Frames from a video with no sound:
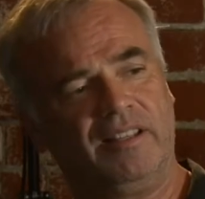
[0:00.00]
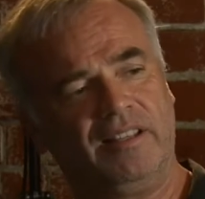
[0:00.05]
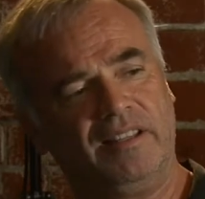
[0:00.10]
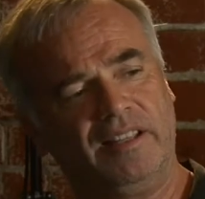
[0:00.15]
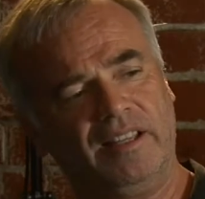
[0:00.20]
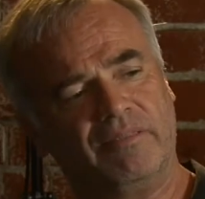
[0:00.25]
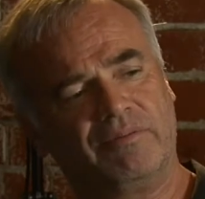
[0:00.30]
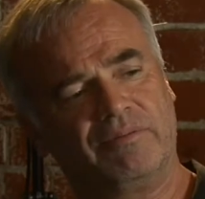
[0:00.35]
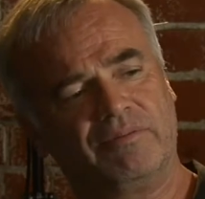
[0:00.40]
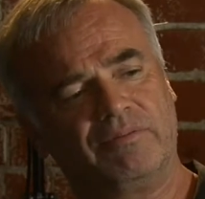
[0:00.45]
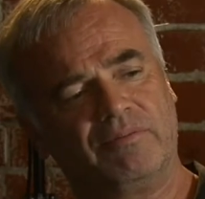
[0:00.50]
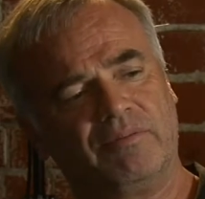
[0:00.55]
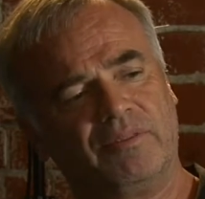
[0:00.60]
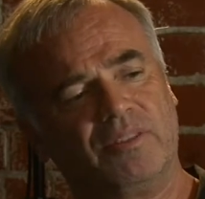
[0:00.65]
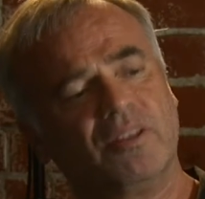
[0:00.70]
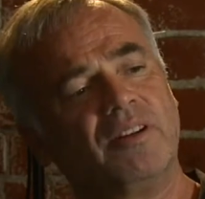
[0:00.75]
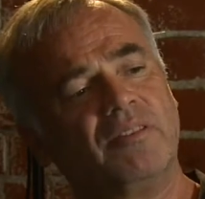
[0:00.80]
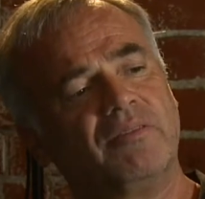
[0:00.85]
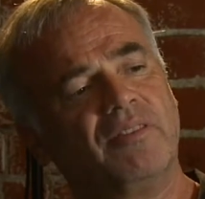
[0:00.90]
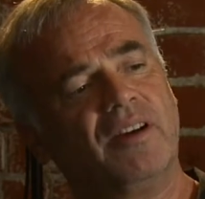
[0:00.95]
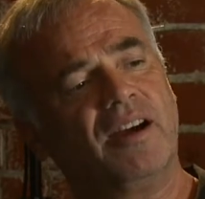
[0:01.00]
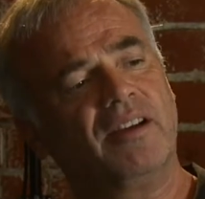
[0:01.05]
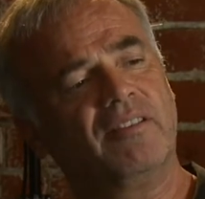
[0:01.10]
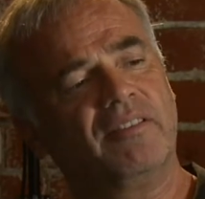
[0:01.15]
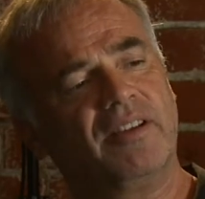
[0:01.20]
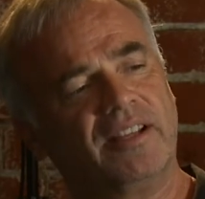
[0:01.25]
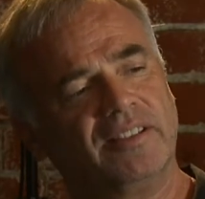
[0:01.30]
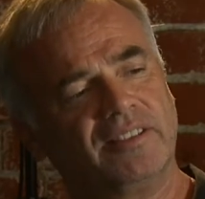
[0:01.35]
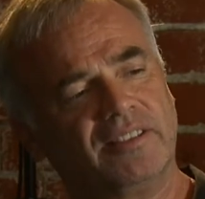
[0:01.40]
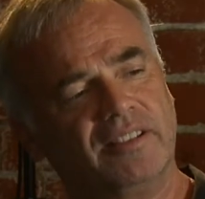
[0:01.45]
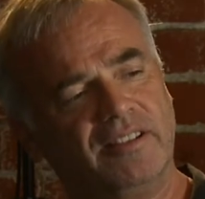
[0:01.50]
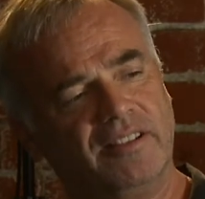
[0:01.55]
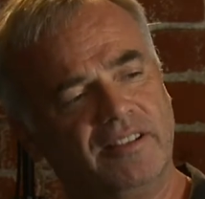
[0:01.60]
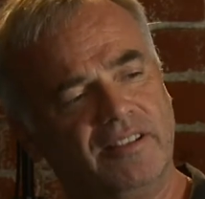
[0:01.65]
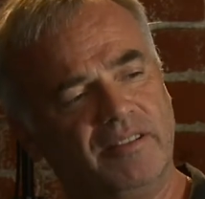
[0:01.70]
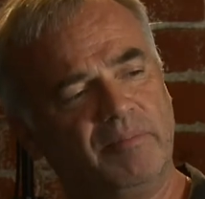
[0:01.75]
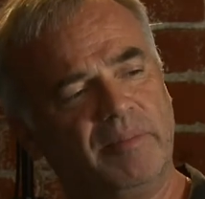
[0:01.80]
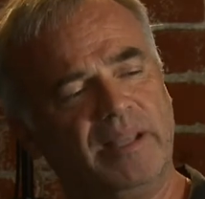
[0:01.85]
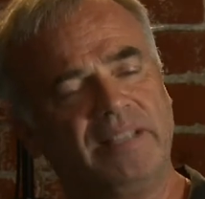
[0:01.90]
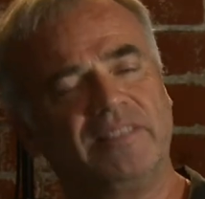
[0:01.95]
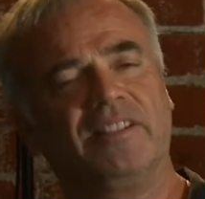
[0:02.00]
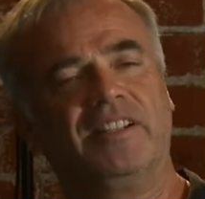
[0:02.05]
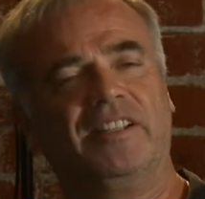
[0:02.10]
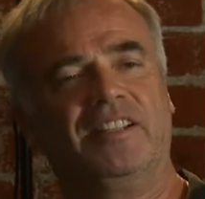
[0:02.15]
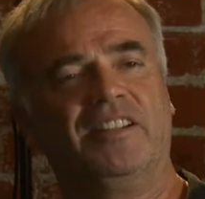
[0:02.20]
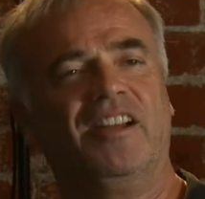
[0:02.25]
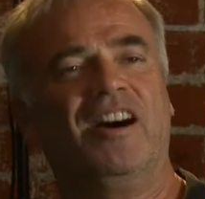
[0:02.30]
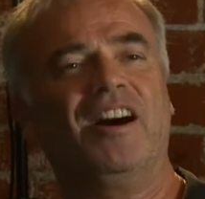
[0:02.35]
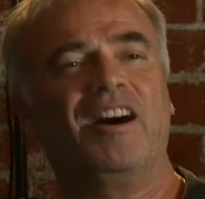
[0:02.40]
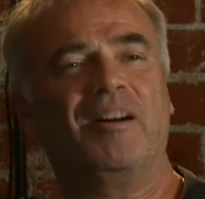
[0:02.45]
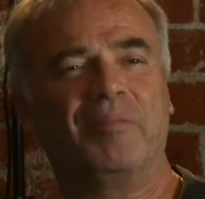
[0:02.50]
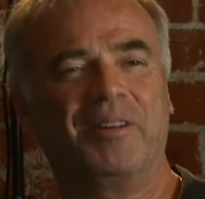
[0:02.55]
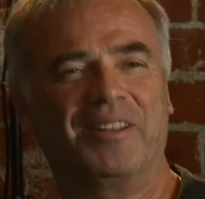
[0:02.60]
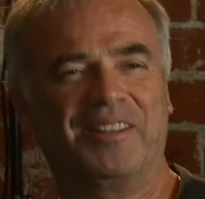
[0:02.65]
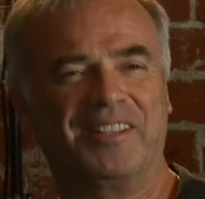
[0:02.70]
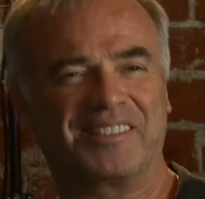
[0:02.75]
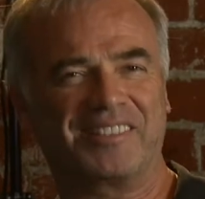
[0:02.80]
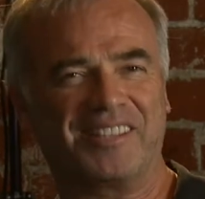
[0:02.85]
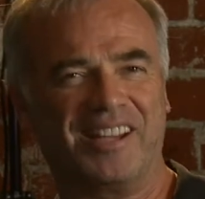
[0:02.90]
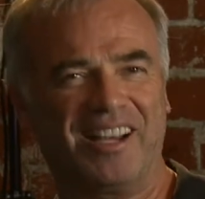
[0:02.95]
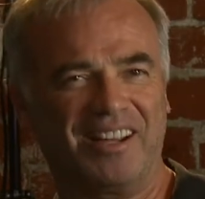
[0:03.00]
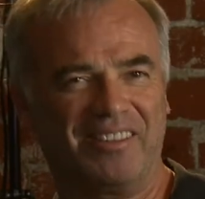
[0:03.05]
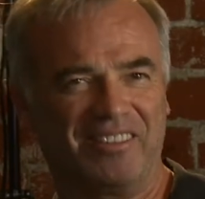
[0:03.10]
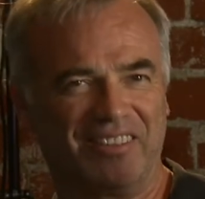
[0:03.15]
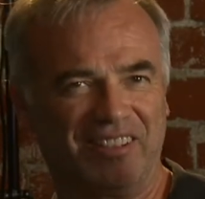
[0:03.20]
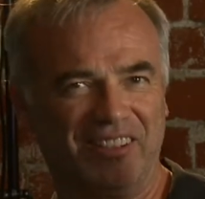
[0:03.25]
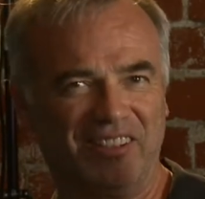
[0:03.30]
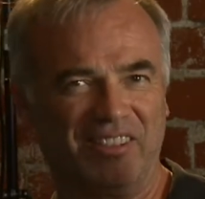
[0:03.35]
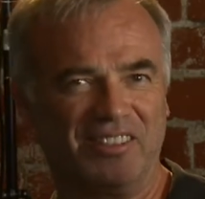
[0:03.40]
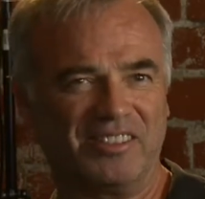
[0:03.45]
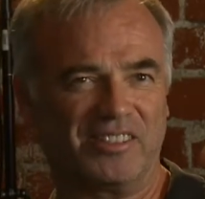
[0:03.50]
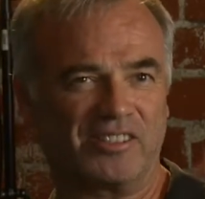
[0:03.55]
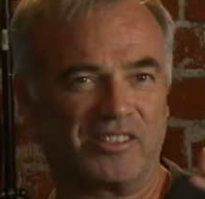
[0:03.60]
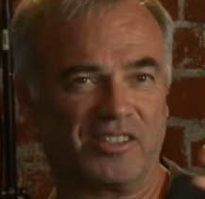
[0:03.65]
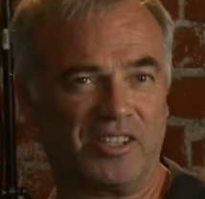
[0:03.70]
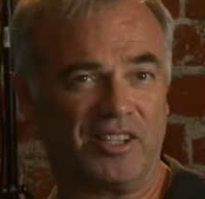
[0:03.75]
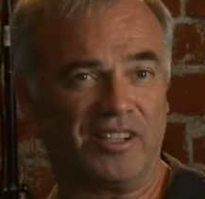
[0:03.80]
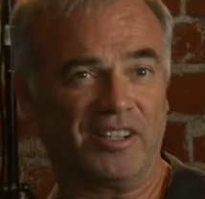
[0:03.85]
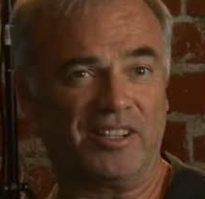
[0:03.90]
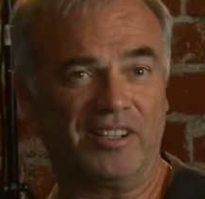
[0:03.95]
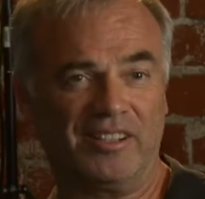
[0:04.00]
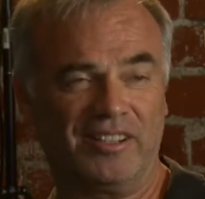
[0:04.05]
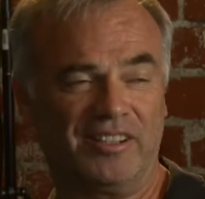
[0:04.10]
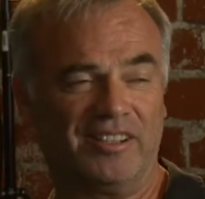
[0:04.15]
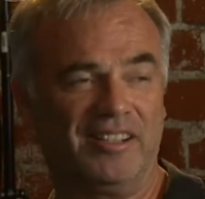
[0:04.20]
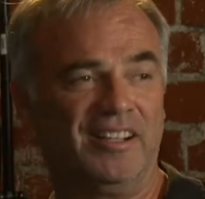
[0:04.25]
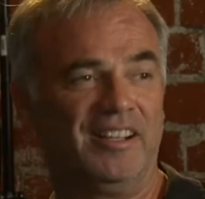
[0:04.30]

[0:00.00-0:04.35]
The F-35 has basically a knob on the side of it that you can just turn,